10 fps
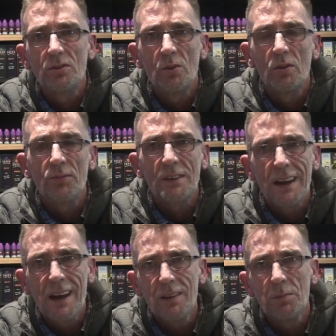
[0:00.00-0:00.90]
You know,
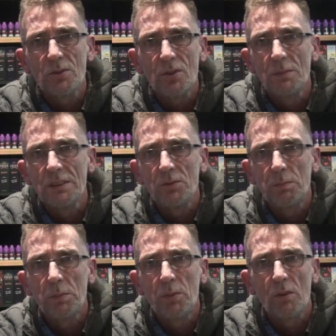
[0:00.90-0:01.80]
forgetting about some of these
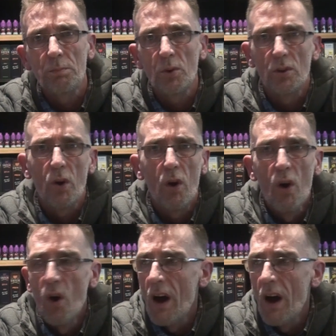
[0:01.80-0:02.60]
people have put their